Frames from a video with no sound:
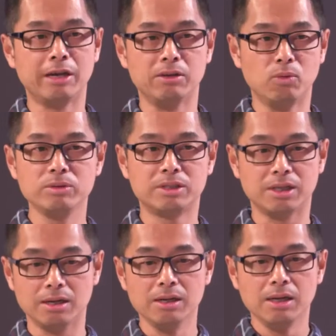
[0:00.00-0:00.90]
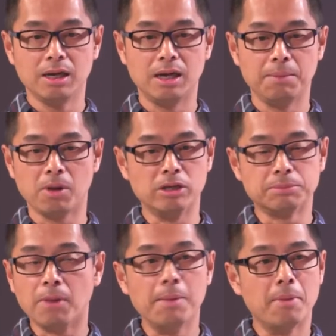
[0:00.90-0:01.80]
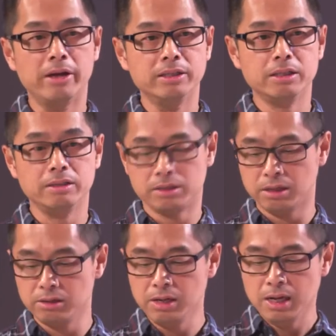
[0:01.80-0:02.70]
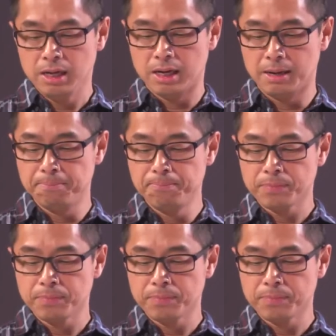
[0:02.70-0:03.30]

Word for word: out the water. And uh, it blows my mind too. So um,